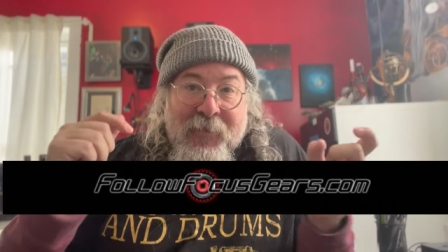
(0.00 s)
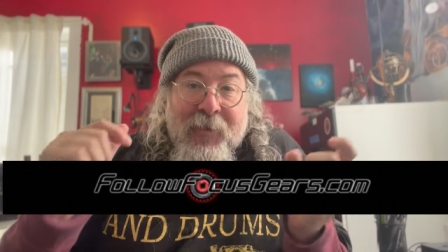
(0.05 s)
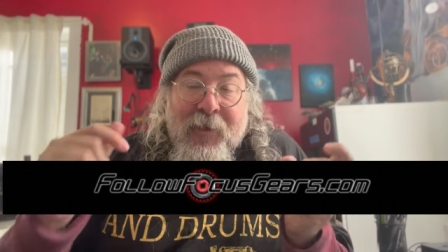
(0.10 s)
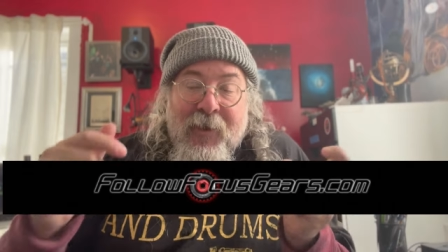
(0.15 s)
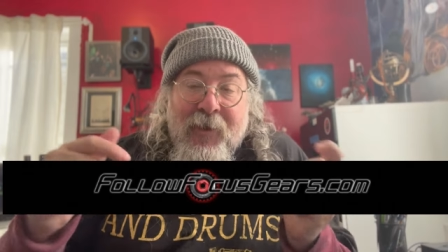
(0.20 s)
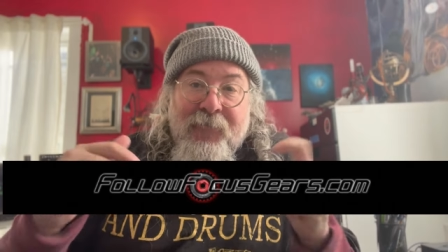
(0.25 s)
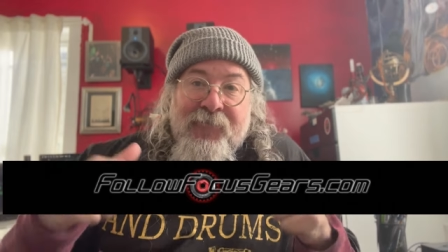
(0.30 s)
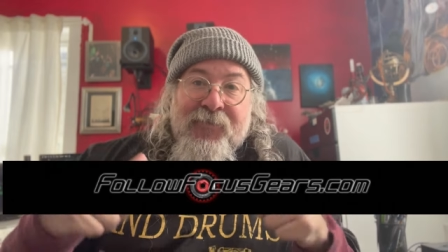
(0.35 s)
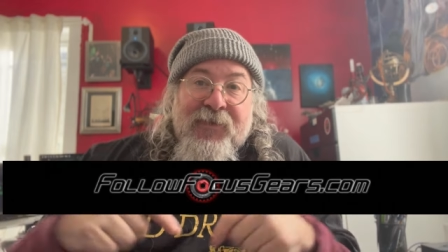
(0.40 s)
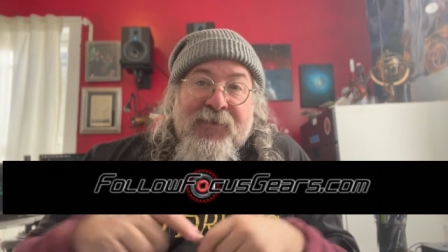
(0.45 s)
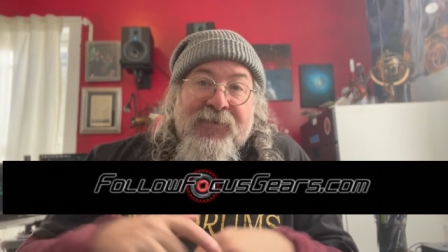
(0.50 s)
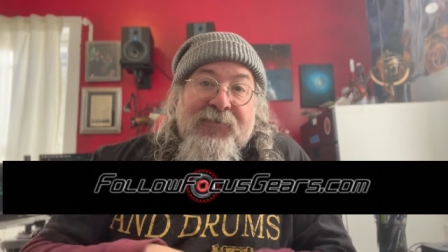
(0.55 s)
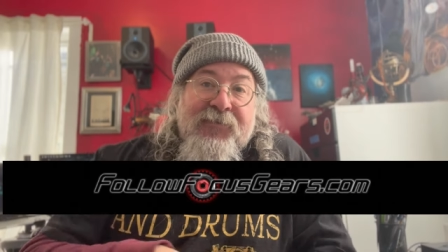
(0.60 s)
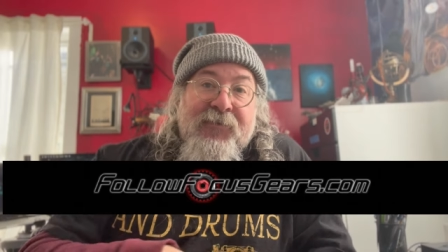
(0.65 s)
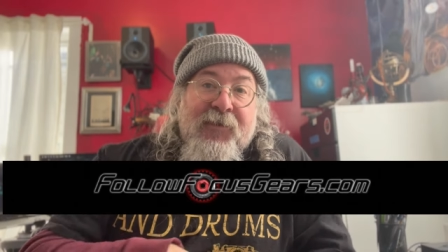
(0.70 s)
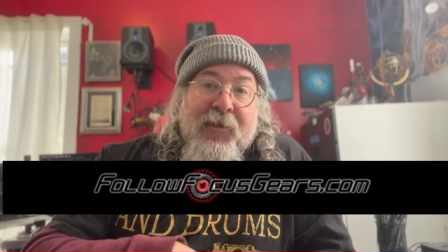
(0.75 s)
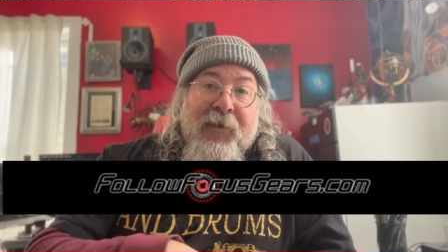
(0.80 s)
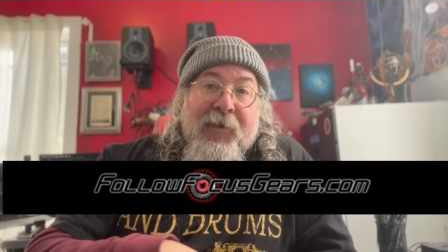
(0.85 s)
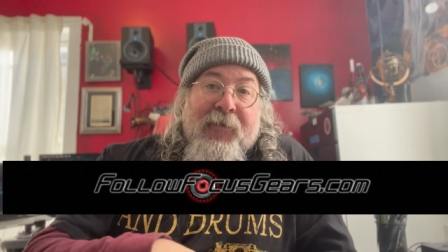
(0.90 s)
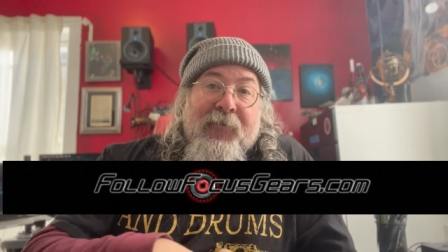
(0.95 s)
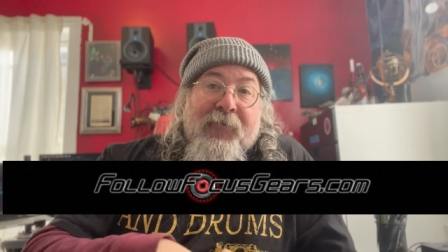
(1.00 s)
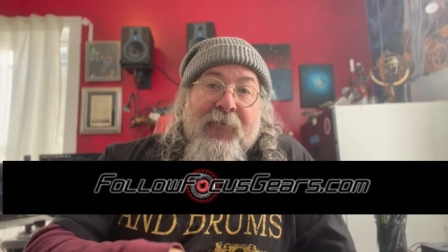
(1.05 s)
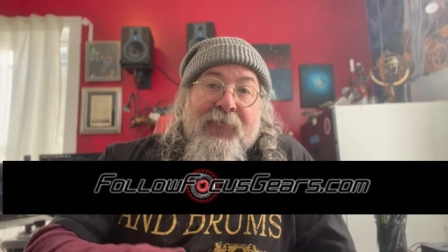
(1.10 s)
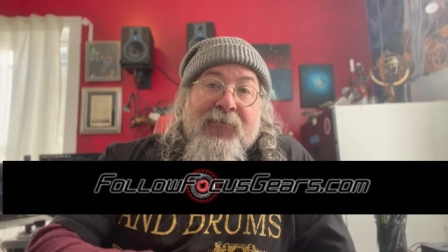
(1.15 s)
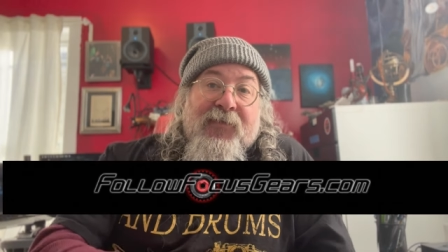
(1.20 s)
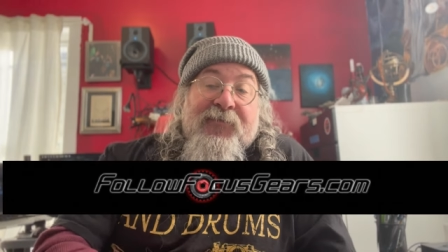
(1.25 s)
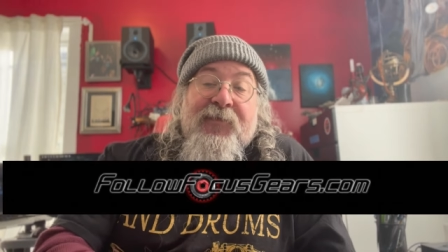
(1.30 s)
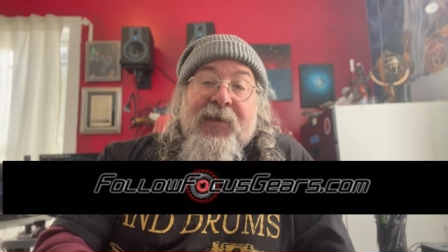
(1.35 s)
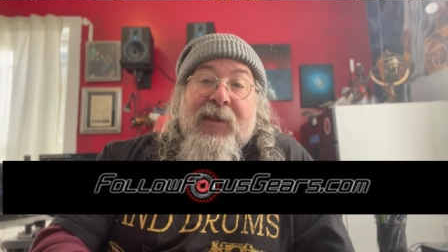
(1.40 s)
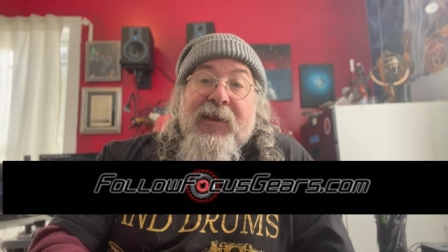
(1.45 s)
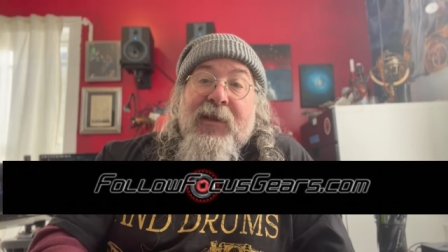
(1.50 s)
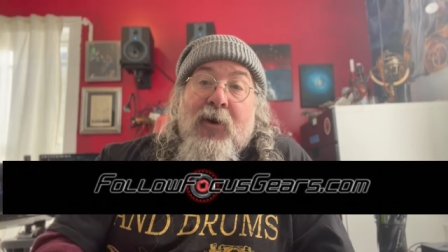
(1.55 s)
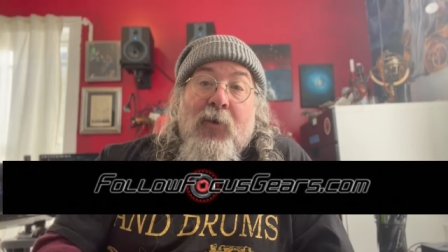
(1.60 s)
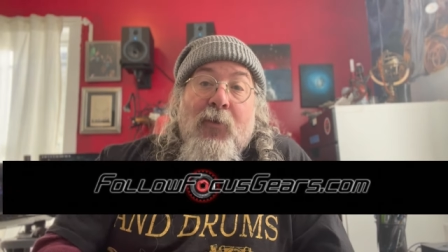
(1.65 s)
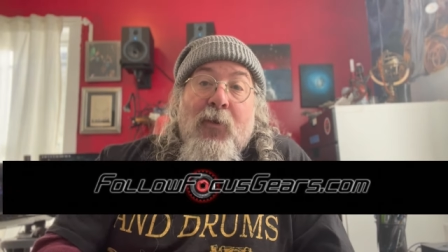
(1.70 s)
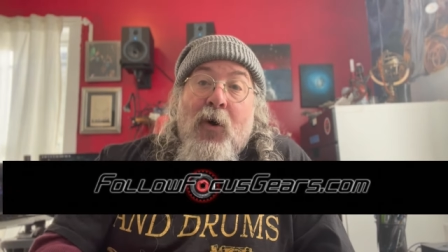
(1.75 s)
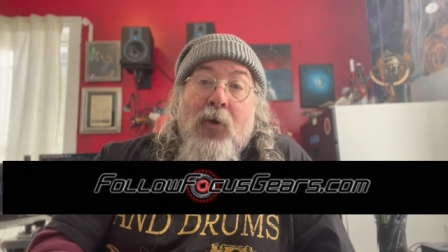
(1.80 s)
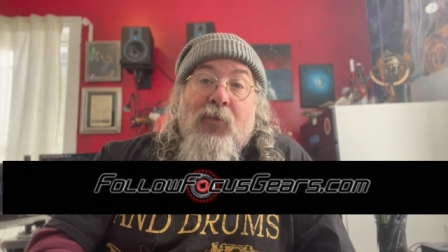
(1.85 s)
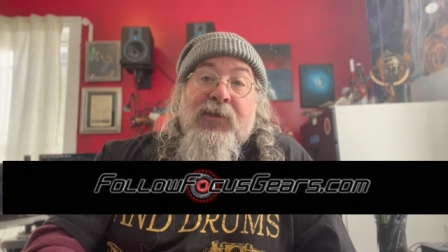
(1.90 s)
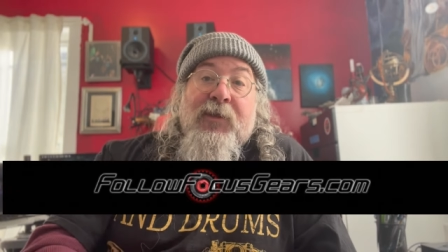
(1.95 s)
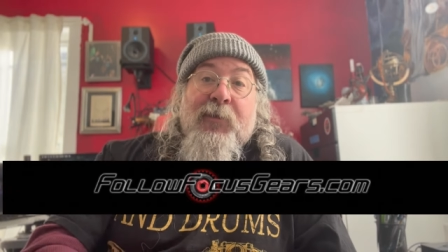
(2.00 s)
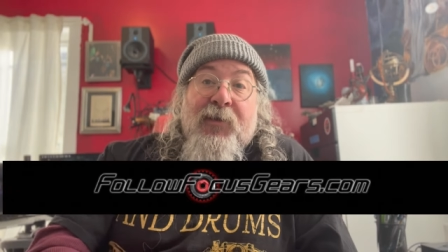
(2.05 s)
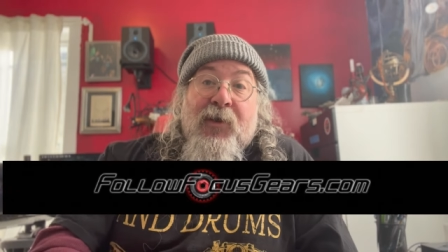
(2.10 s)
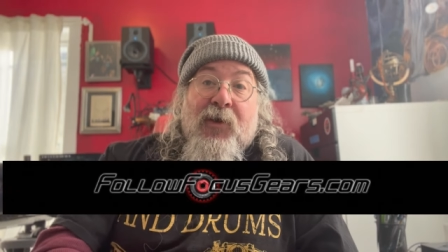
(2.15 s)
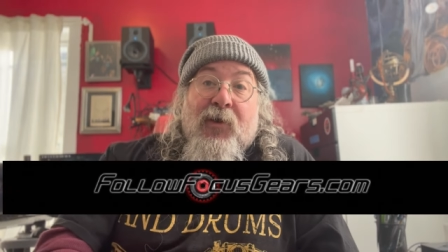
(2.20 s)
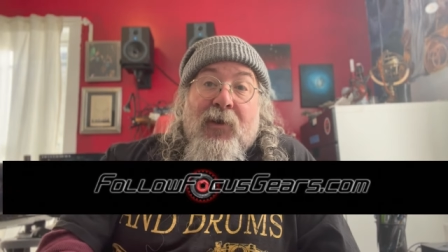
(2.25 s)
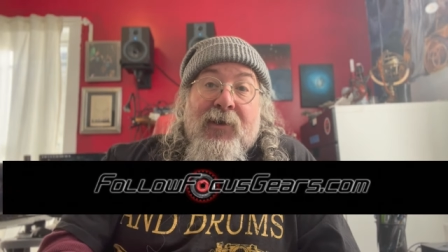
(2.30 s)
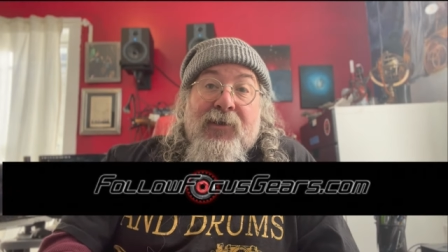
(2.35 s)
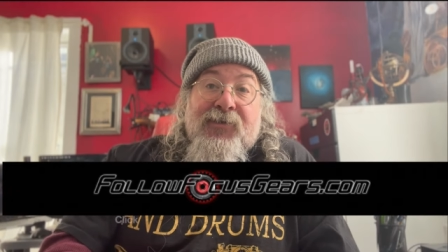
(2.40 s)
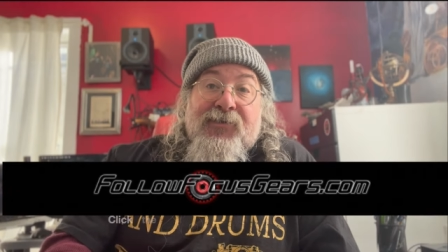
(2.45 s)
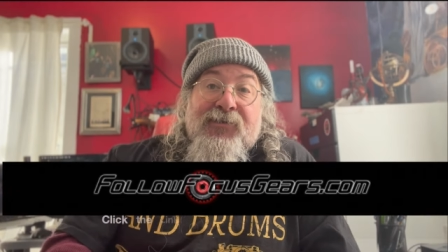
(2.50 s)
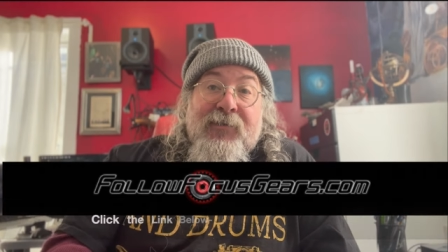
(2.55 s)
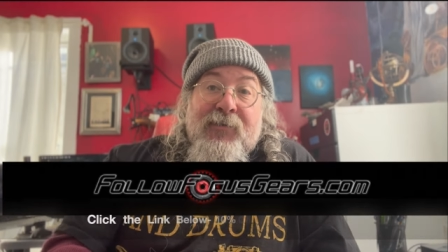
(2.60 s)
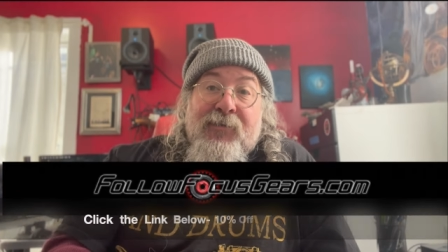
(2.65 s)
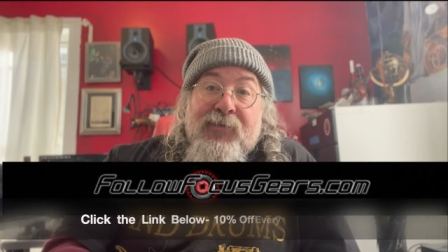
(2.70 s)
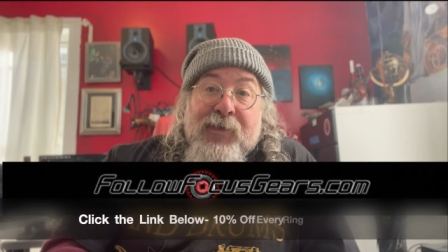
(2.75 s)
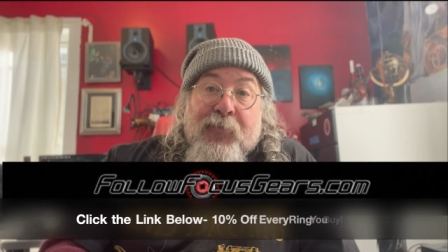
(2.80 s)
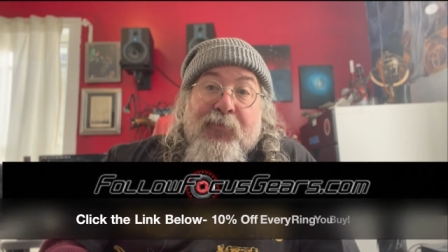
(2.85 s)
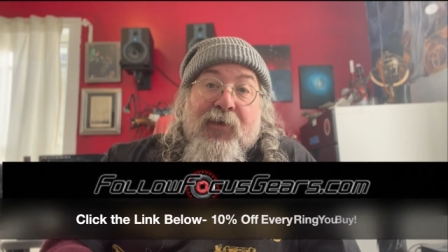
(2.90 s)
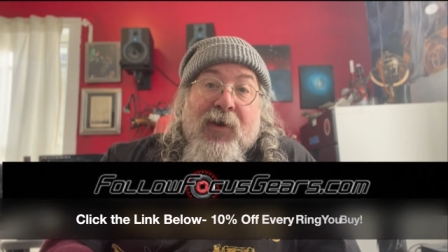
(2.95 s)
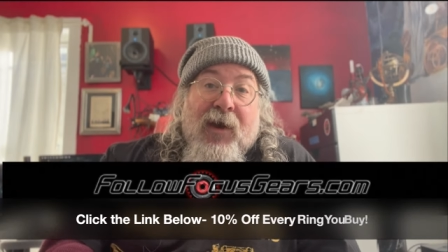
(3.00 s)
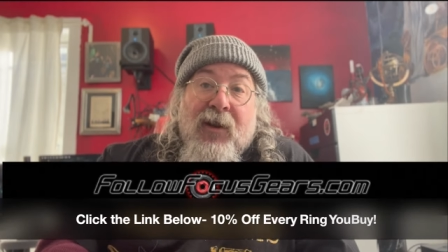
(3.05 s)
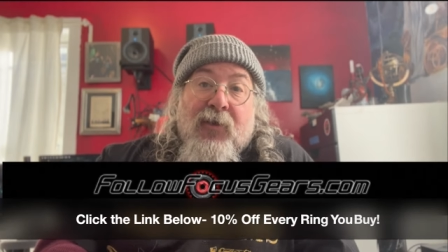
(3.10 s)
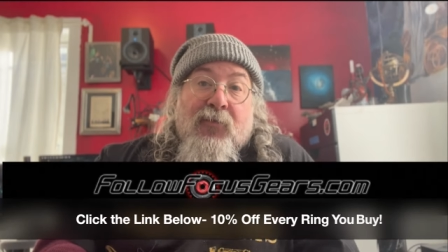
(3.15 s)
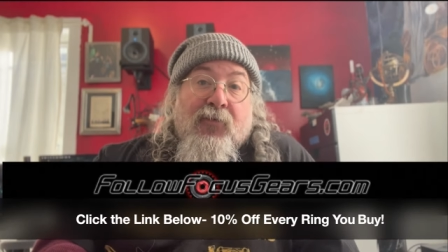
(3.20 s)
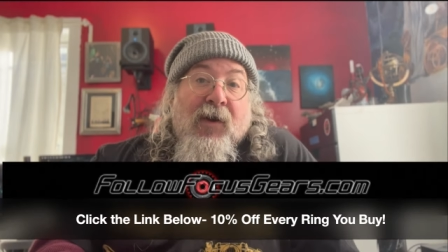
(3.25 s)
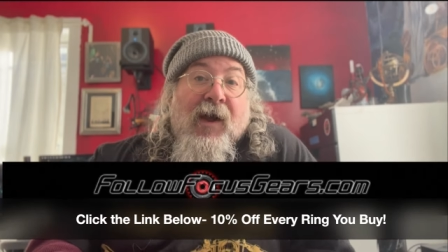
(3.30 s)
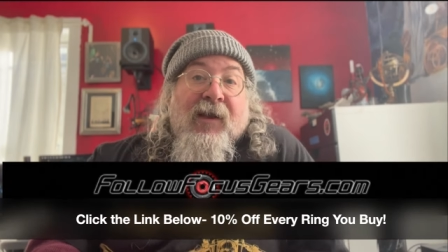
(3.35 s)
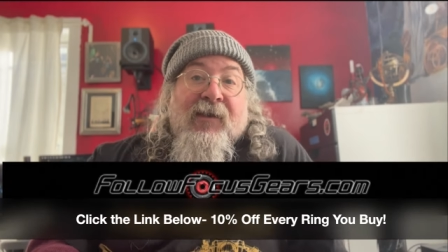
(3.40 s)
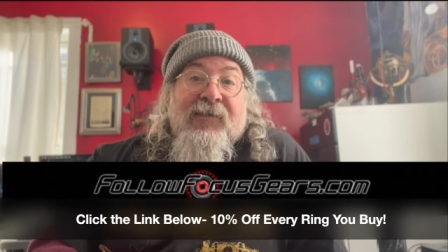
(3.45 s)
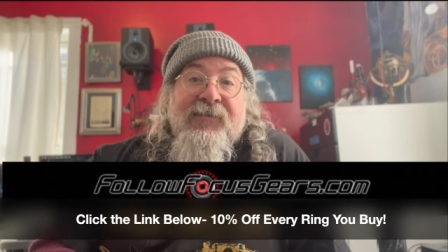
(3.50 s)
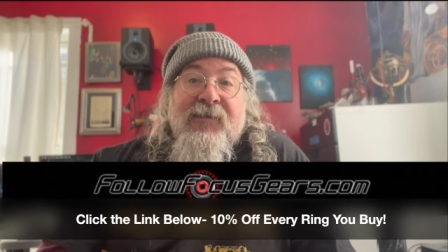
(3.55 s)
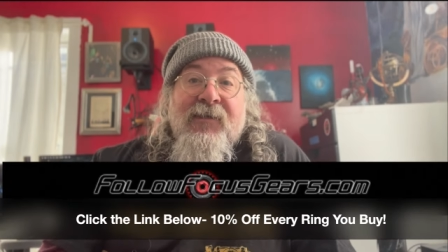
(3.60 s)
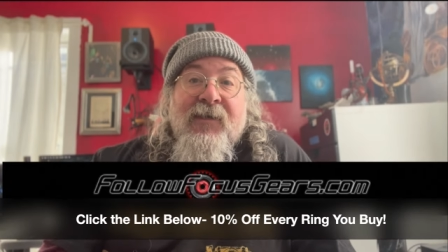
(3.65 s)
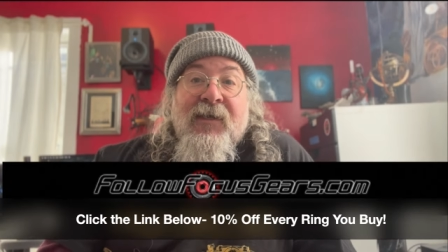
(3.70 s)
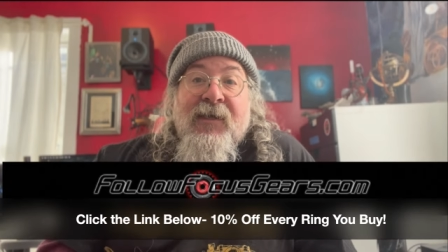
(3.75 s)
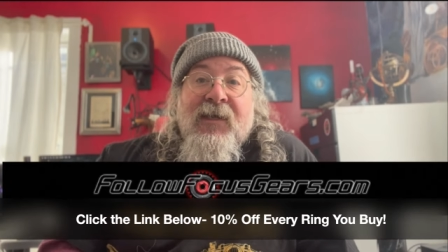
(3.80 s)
of this uh, of this video only because their product rocks.